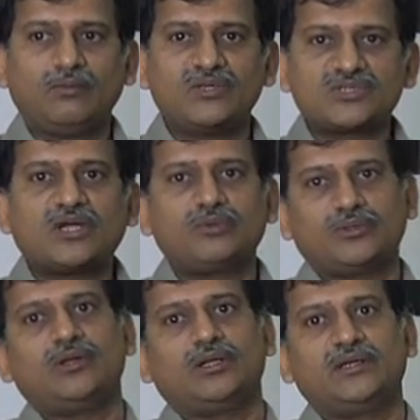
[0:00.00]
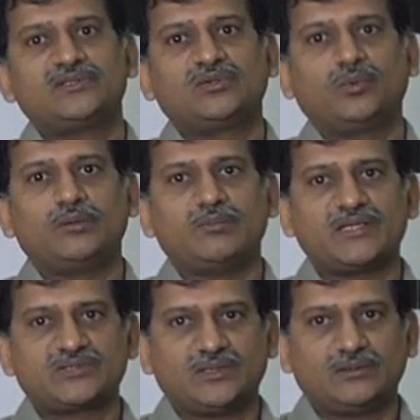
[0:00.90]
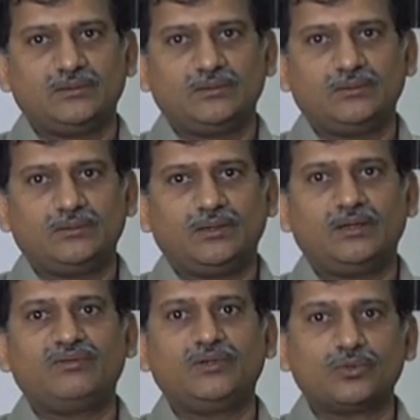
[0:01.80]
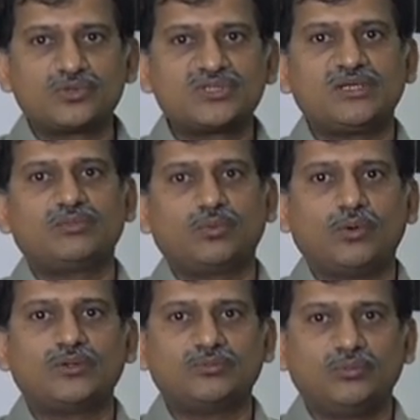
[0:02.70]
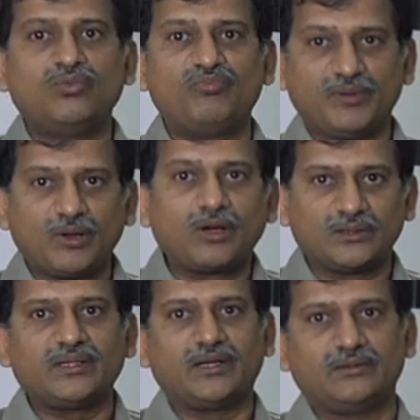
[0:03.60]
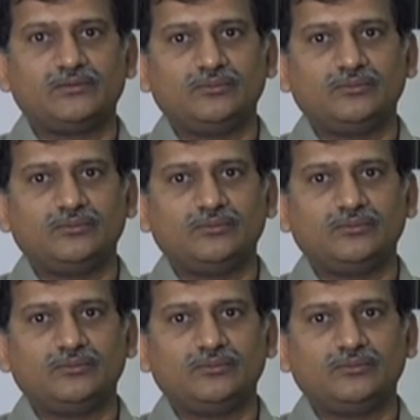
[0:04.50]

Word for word: we are stuck with all our eggs in one basket and we don't seem to want to move beyond that.